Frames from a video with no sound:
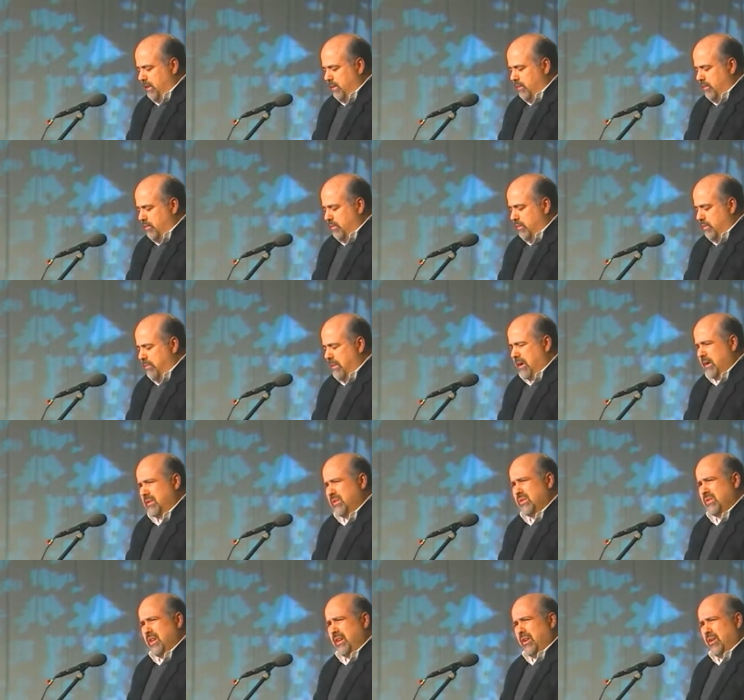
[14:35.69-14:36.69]
which reminds
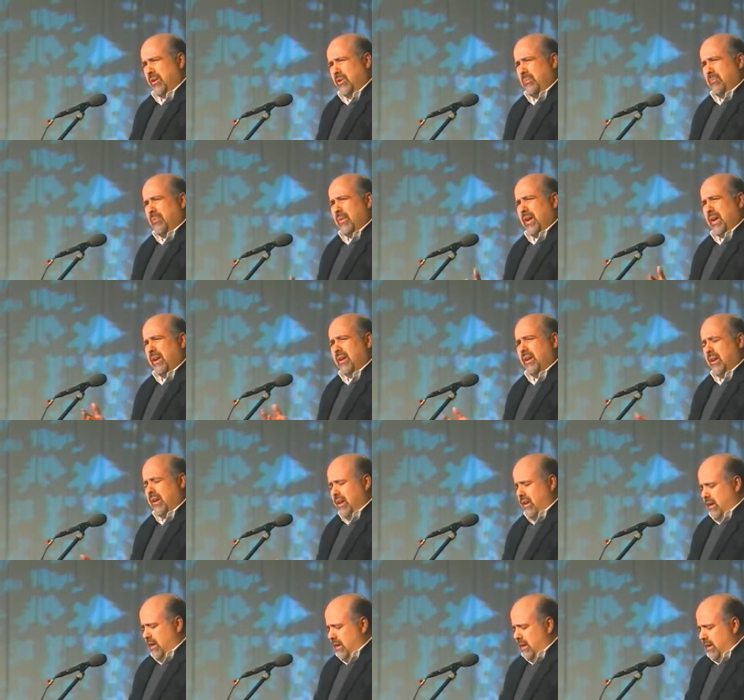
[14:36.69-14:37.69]
us, I hope, that
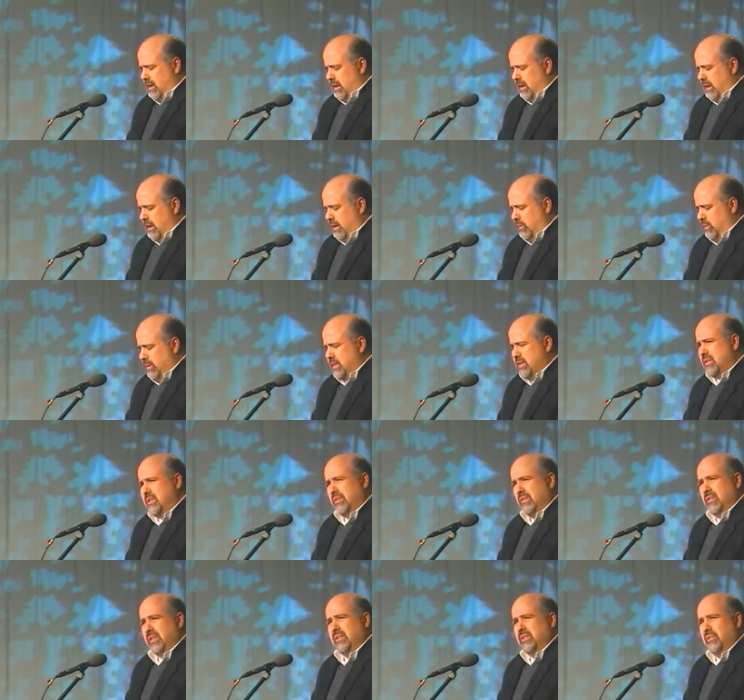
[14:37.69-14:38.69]
uh, we still
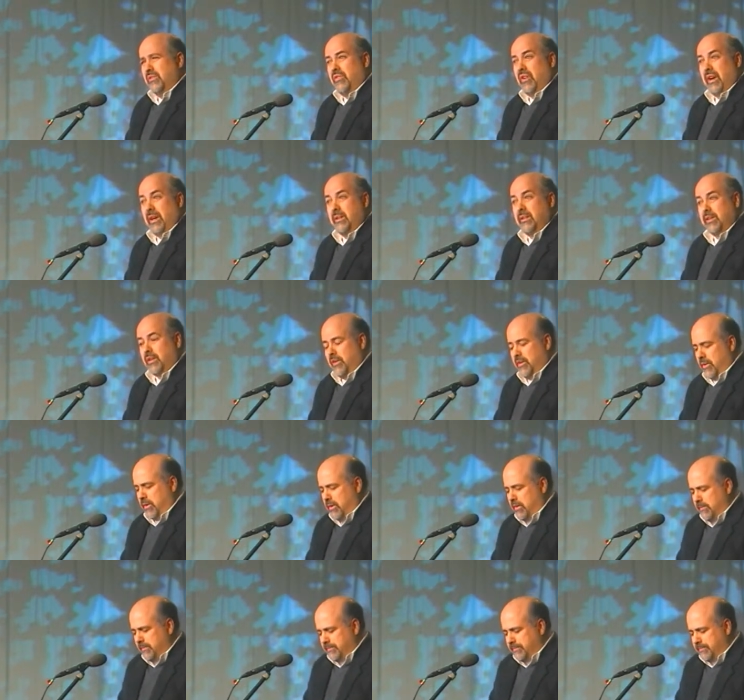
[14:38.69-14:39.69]
need to find a
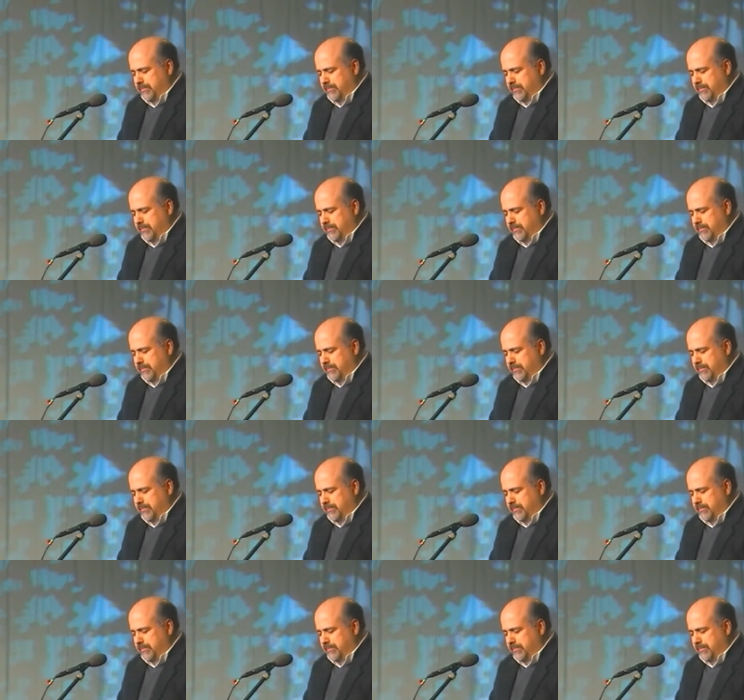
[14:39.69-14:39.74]
cure.